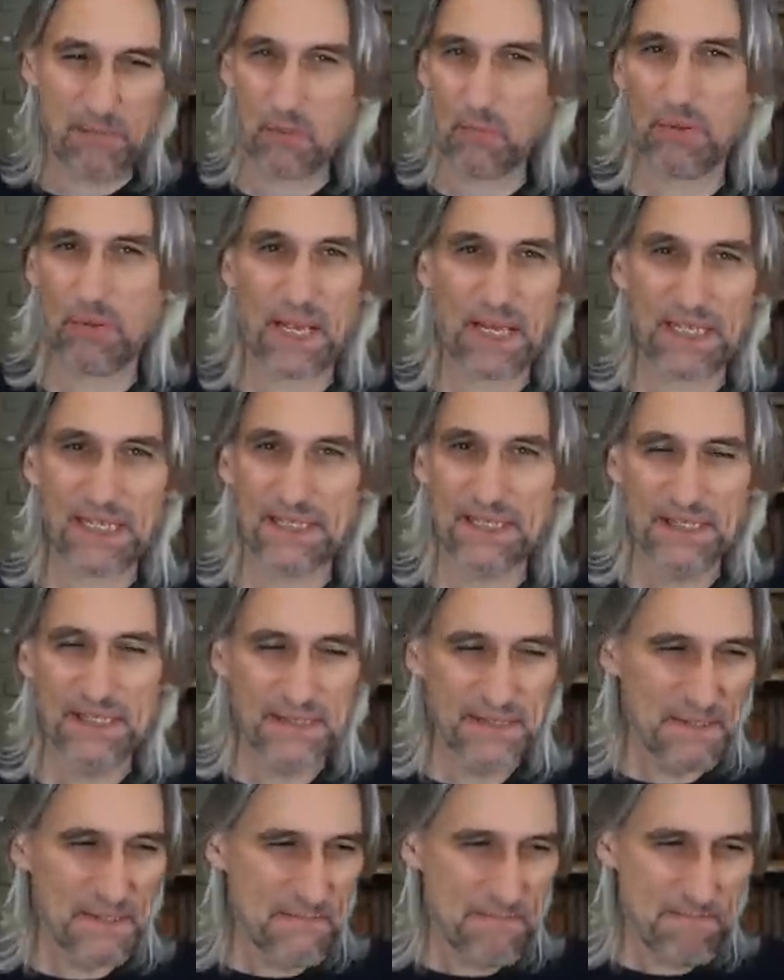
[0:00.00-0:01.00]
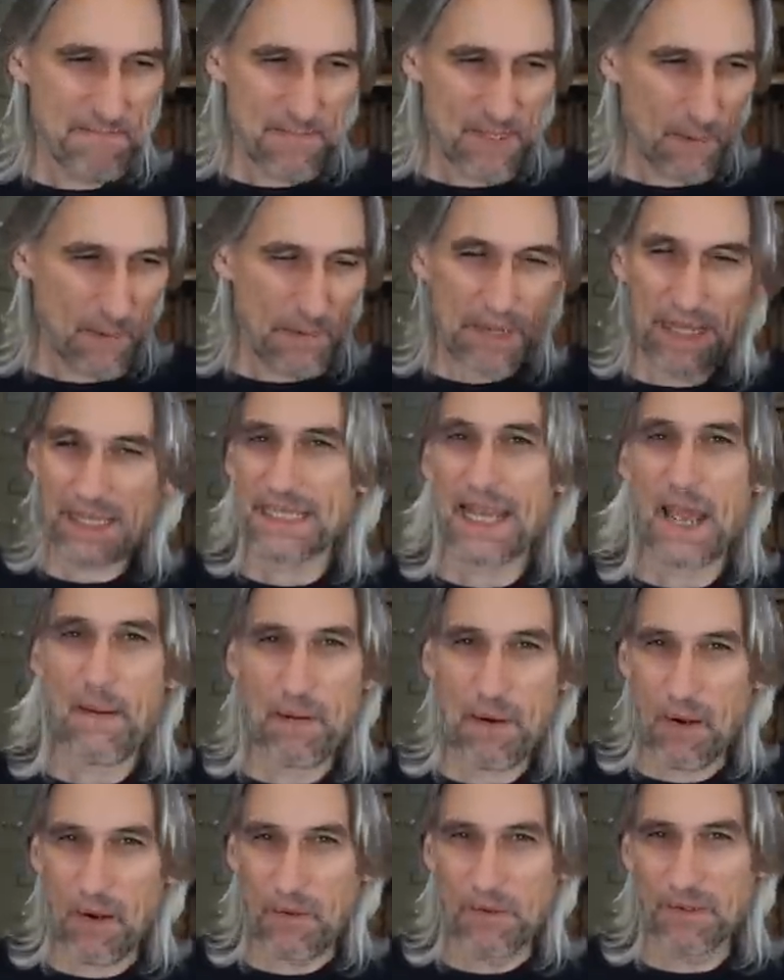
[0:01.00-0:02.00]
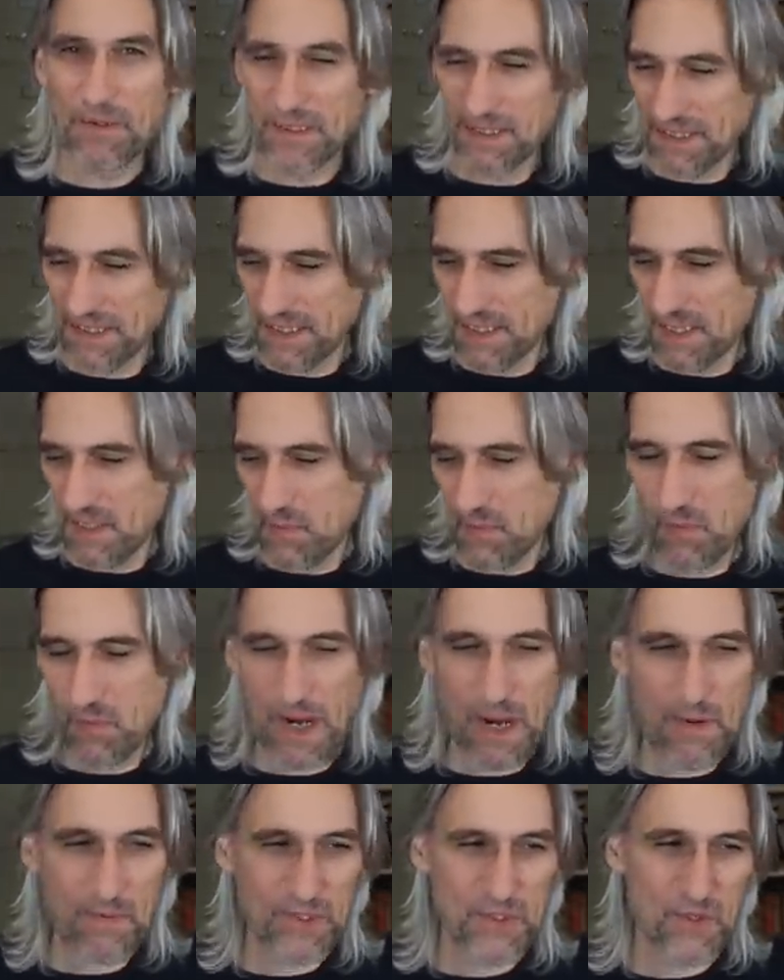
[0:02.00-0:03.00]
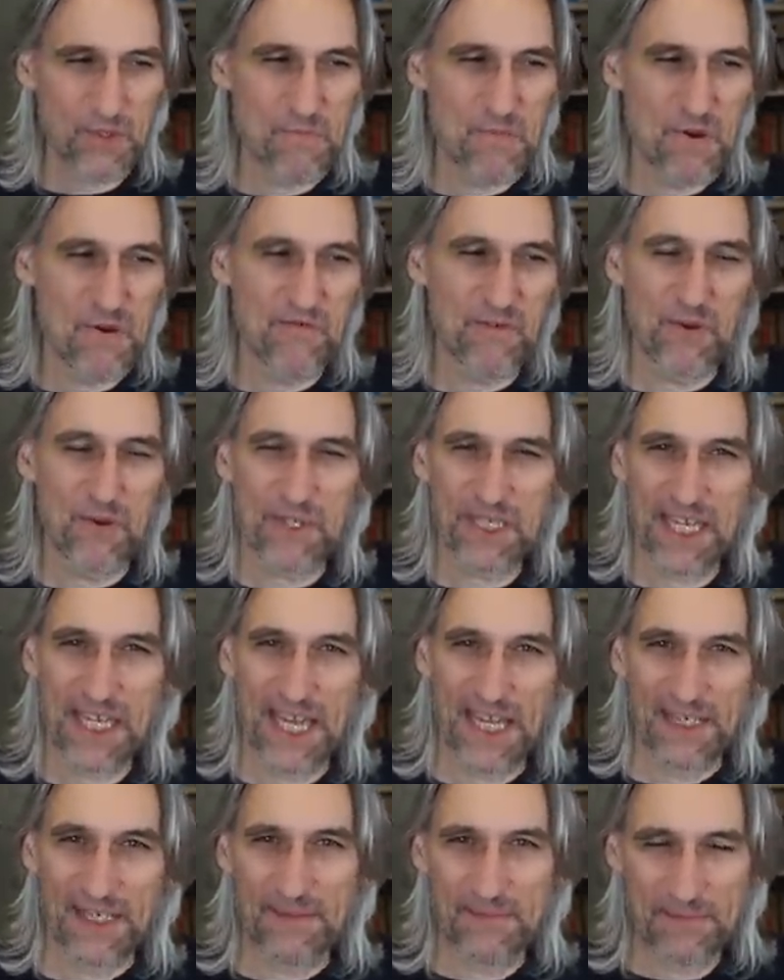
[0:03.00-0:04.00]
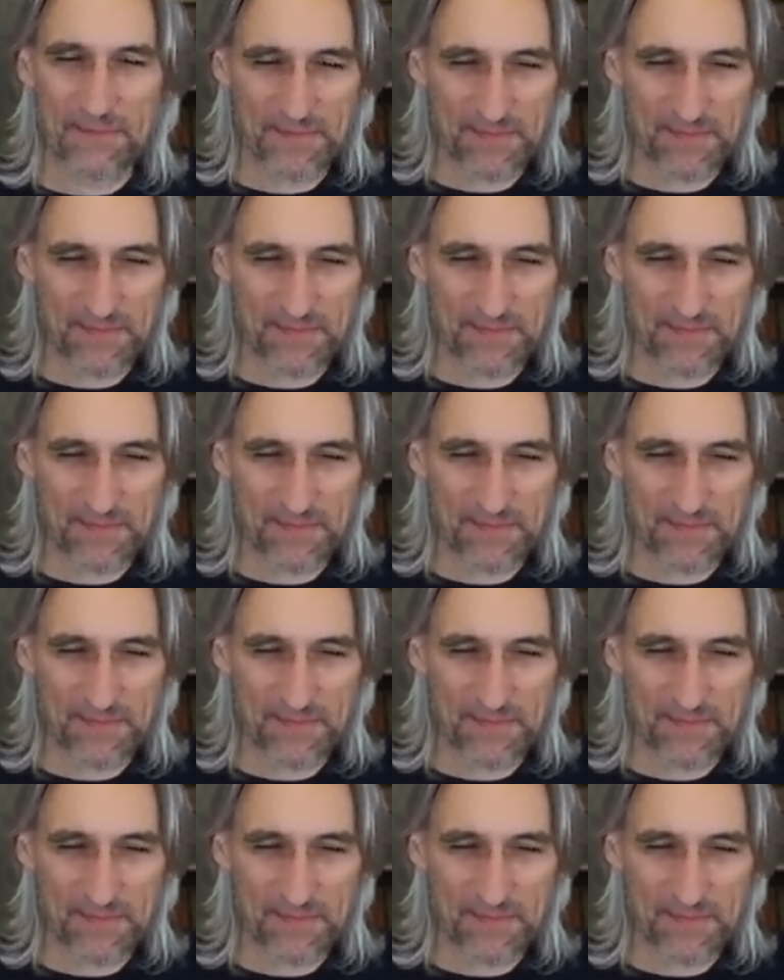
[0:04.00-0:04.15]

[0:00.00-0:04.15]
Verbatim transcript: You're playing, you're playing Nepo. Where would you move your king?